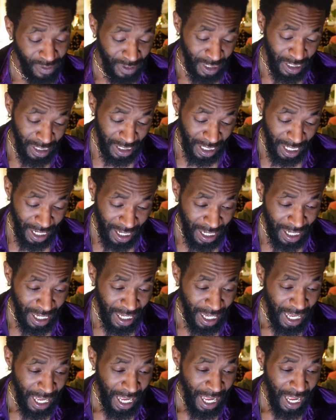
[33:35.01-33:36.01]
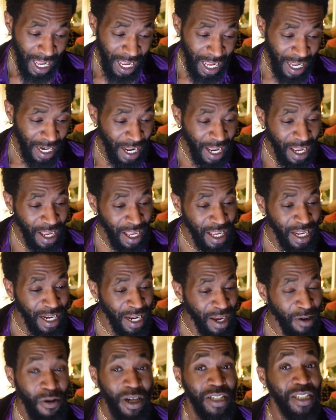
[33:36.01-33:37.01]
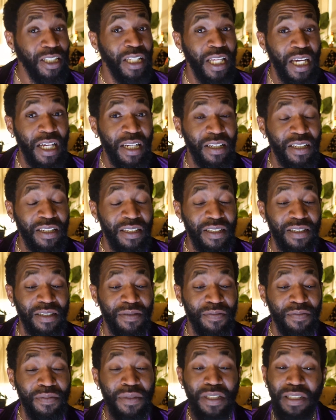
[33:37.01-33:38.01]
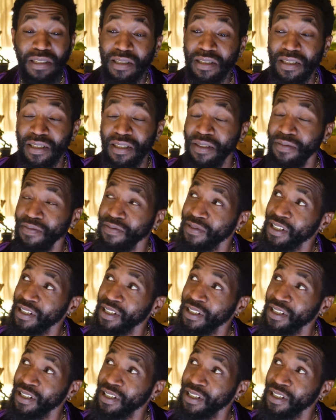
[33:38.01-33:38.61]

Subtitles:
Cause I watch a lot of media.